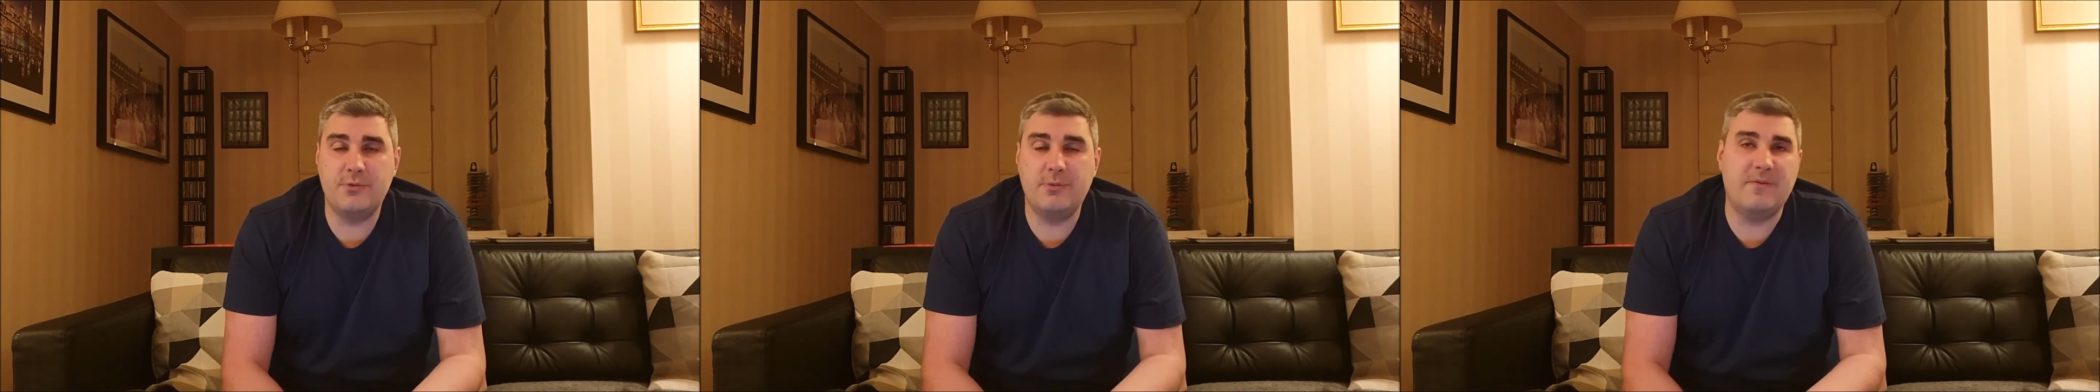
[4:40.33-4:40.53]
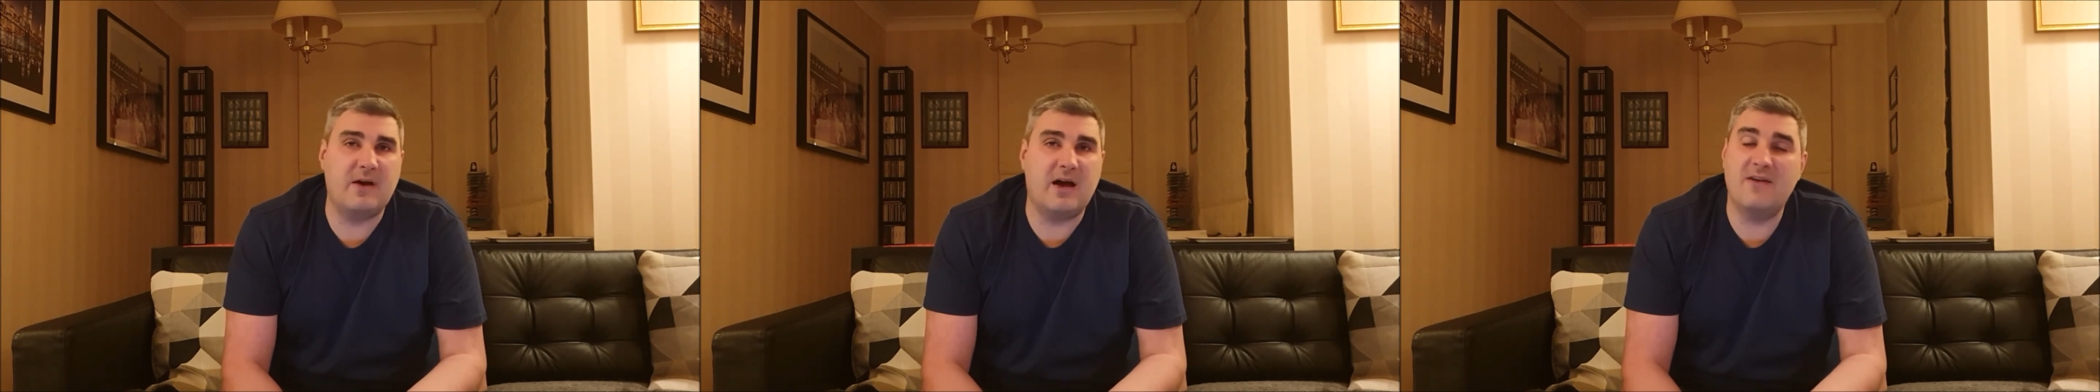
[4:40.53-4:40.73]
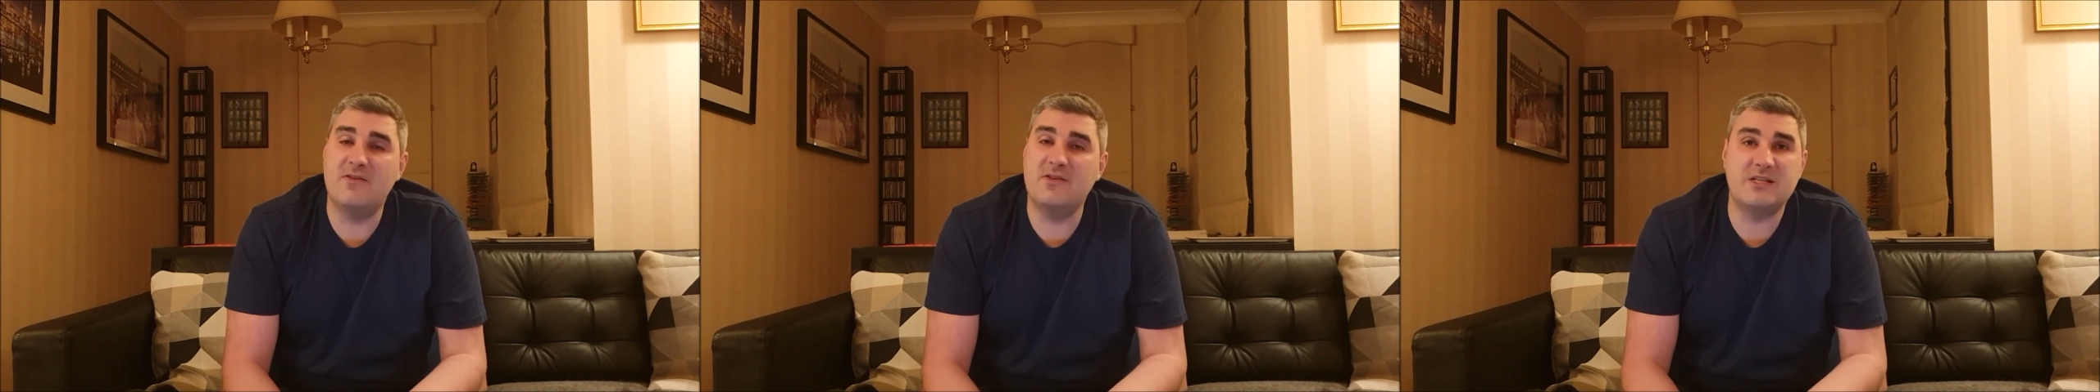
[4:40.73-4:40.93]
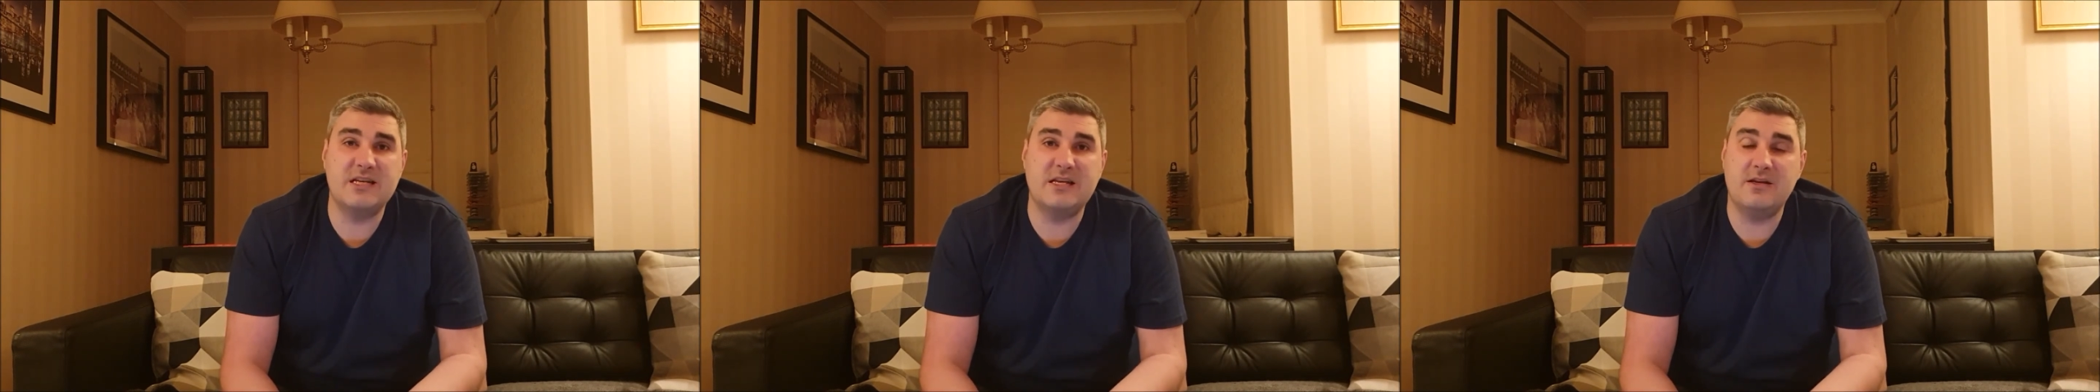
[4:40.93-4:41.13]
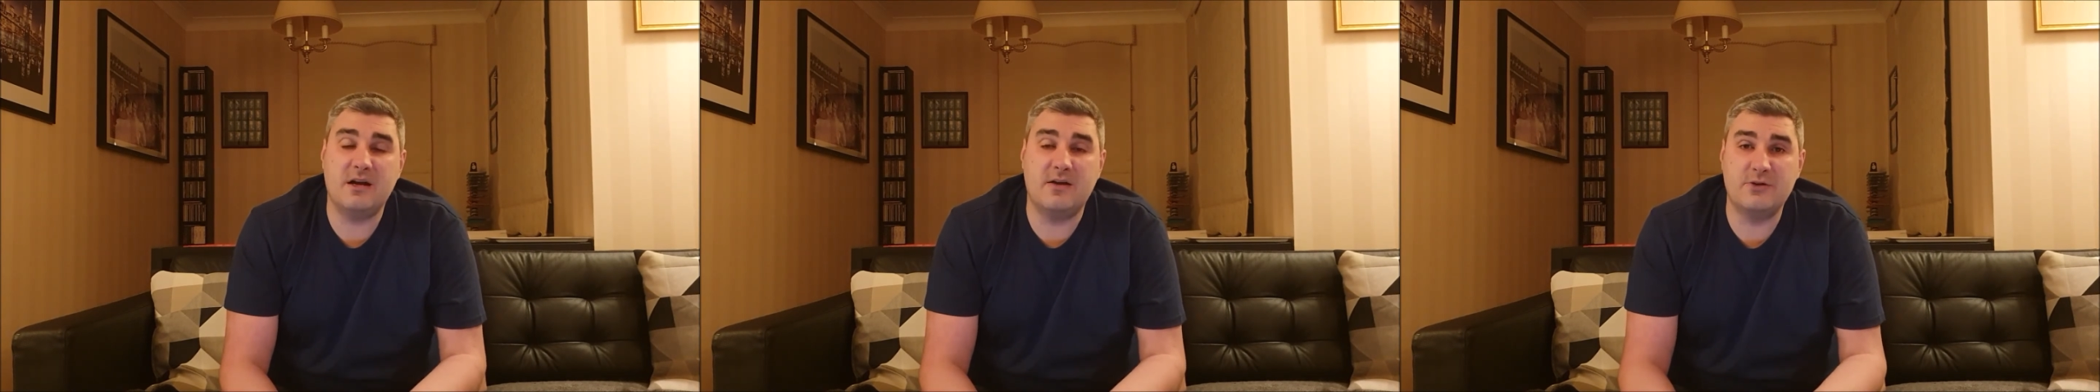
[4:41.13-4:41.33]
We've got
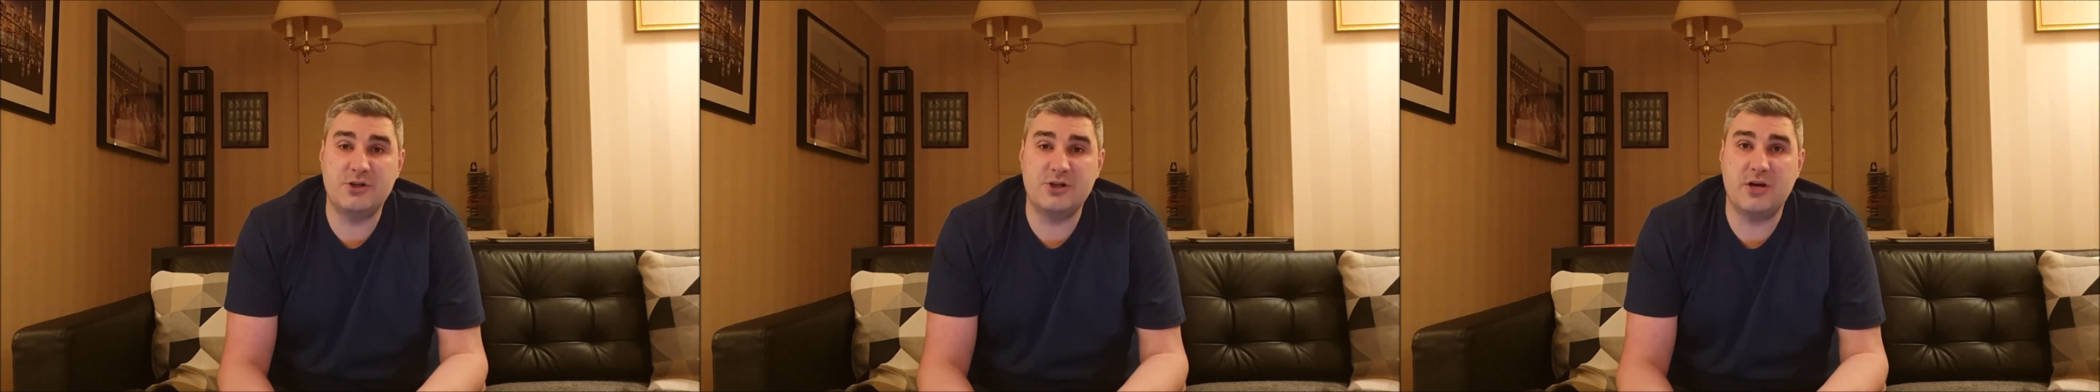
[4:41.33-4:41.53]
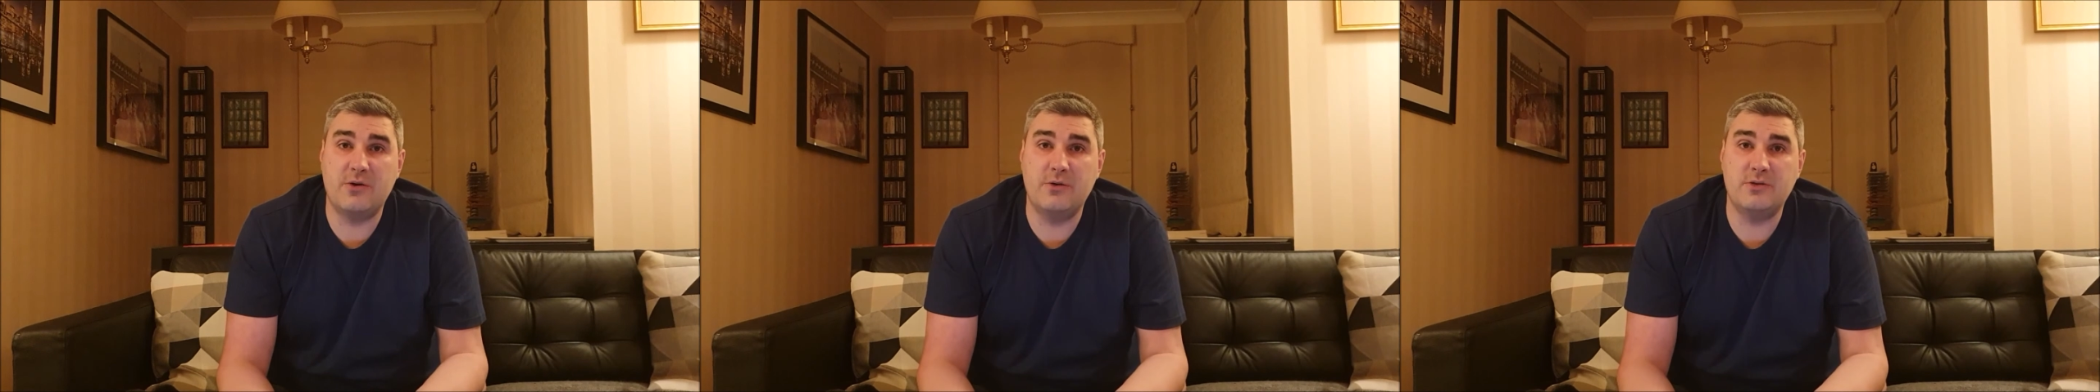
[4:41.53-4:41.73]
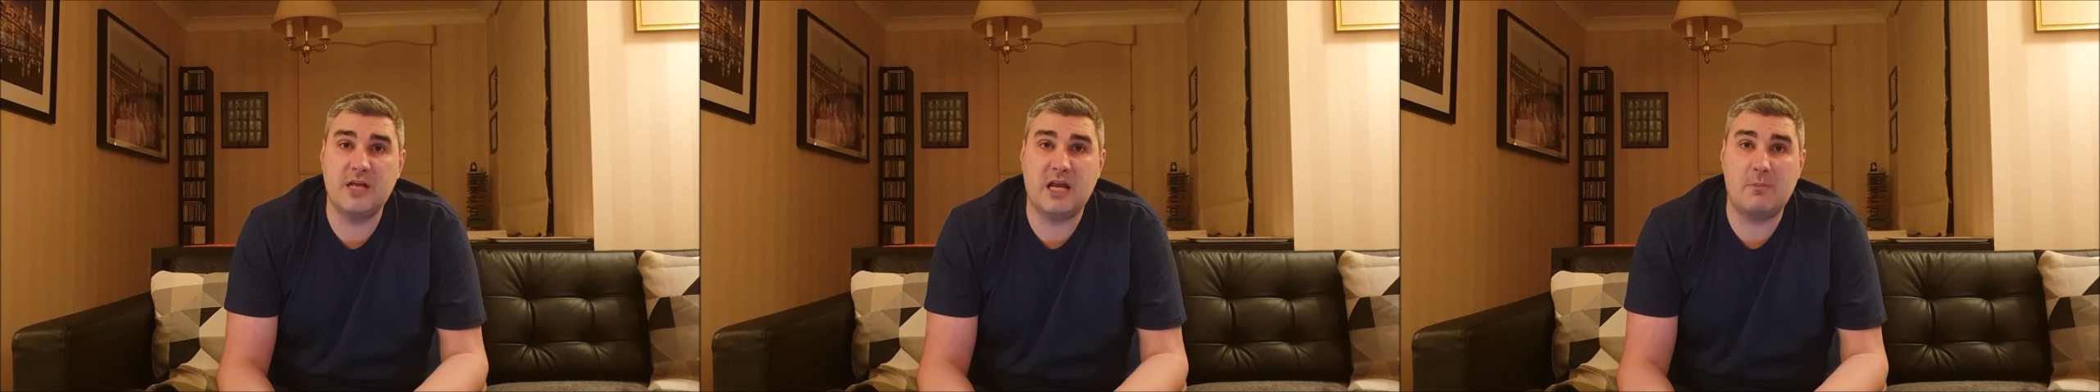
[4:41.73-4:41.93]
other shows